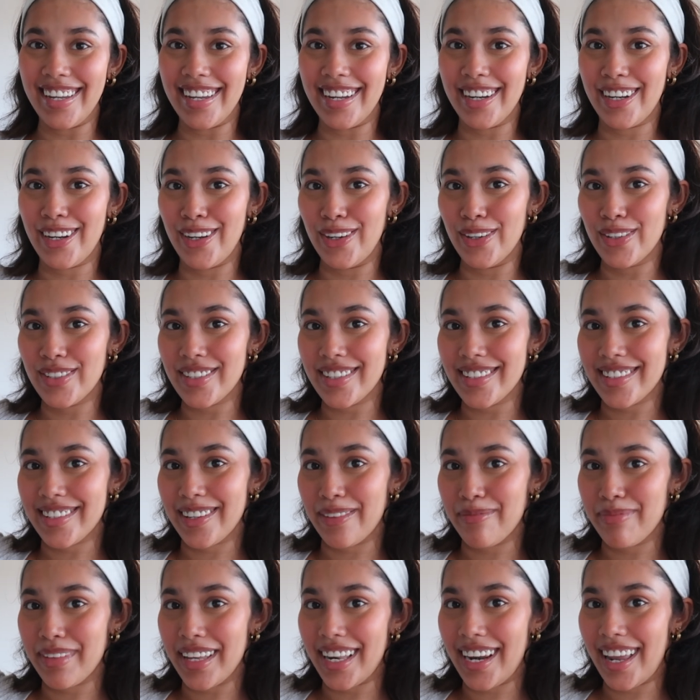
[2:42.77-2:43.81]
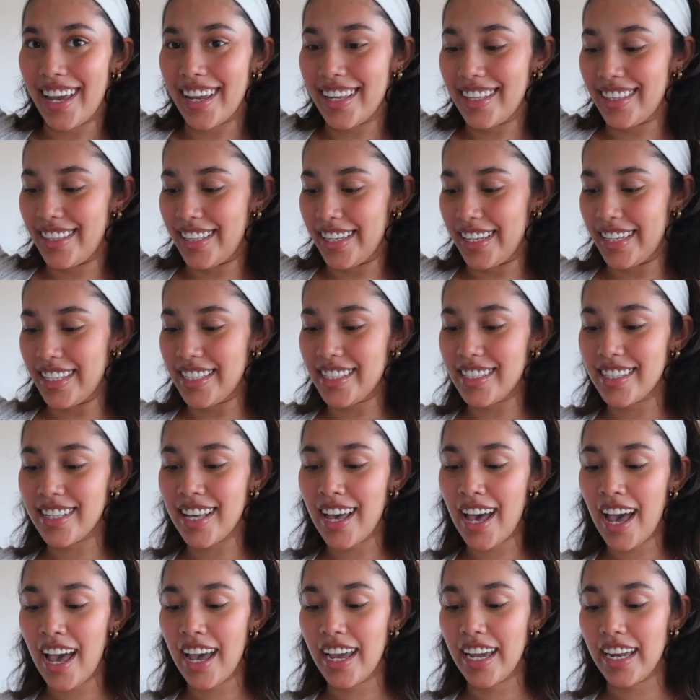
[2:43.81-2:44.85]
It looks something like this.
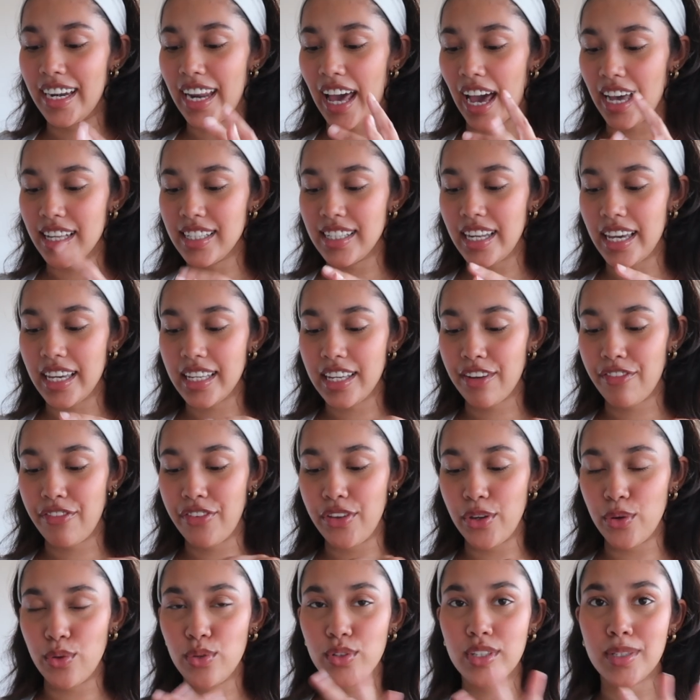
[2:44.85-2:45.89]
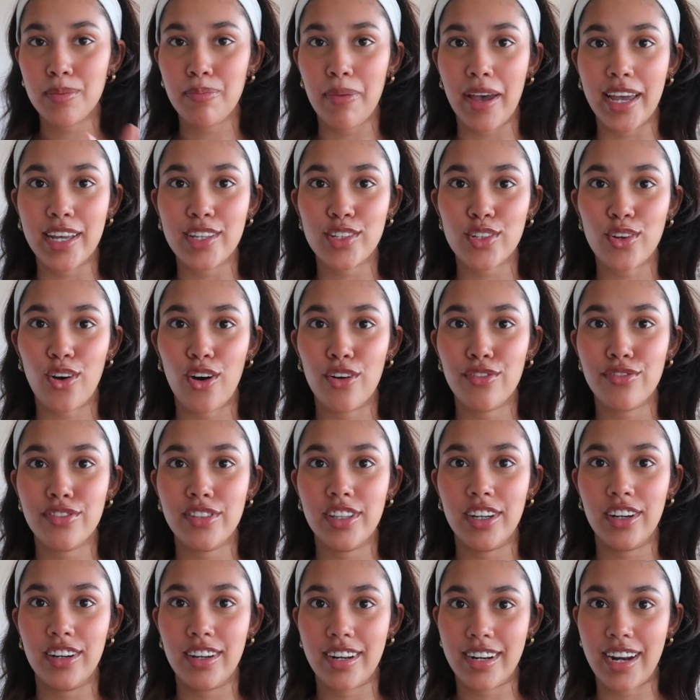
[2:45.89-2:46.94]
It has like few specks of
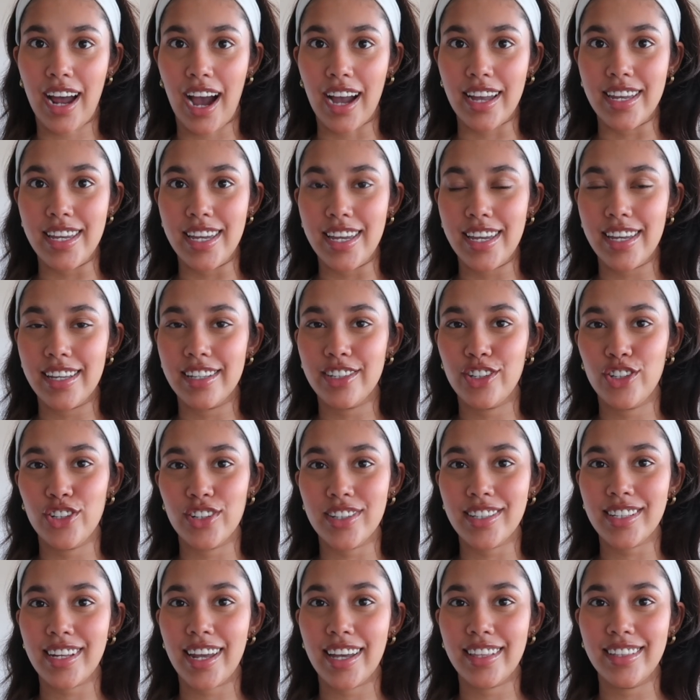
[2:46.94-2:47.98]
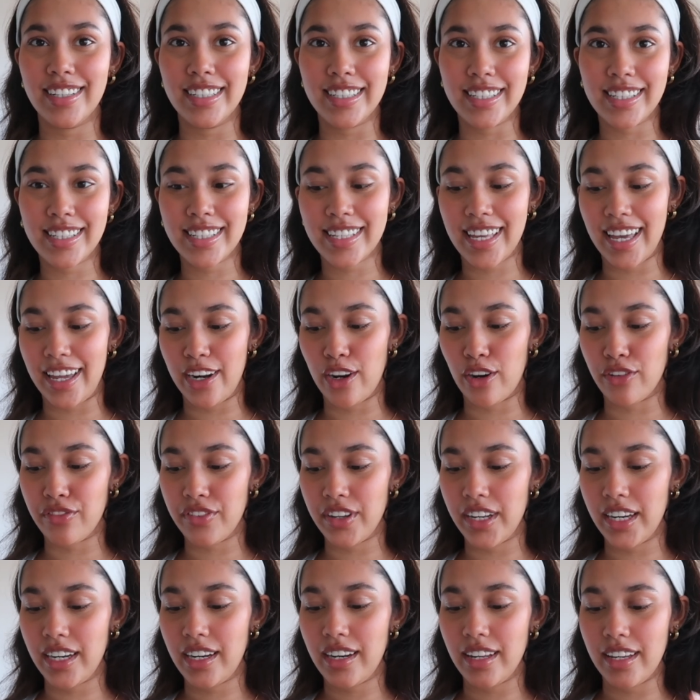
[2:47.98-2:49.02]
the ragi. It's just like the skin of
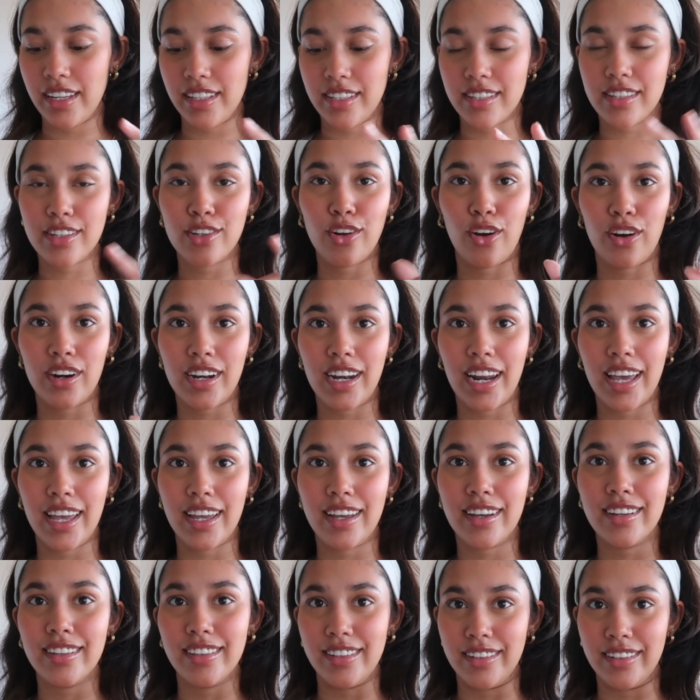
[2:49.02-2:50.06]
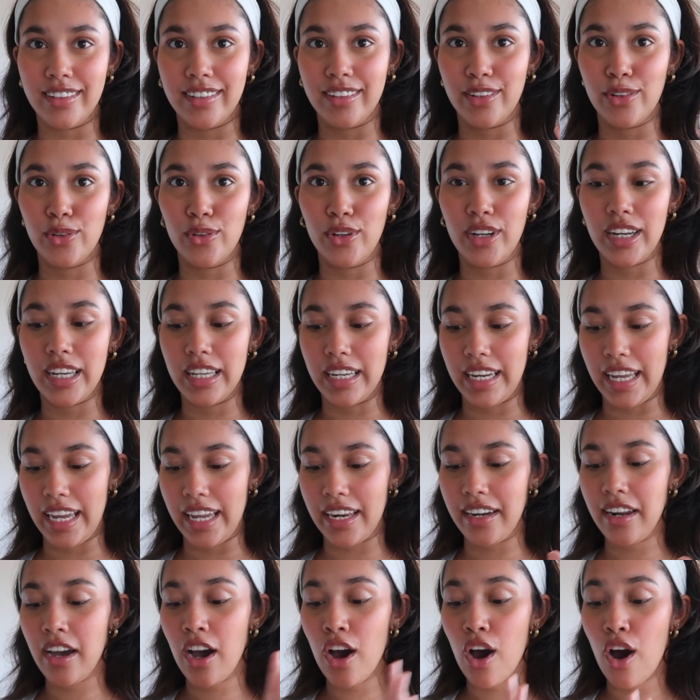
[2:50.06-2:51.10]
it. It's not like the whole grain.